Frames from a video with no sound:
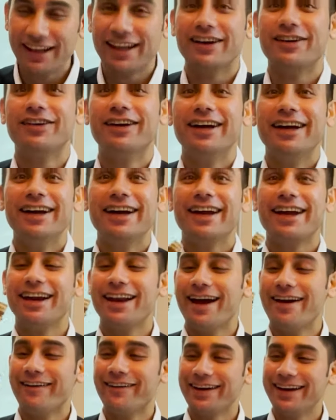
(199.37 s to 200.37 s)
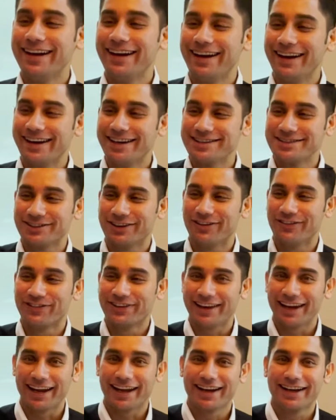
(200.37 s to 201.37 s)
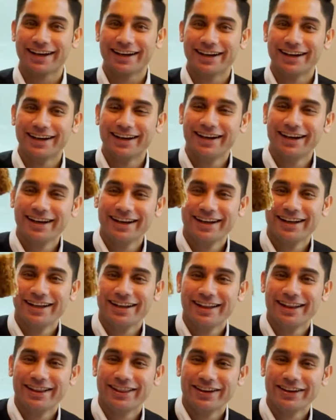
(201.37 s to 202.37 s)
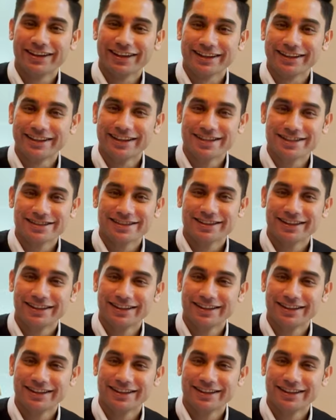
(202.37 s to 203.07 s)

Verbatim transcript: 11, 11 layers of cake. Look at this.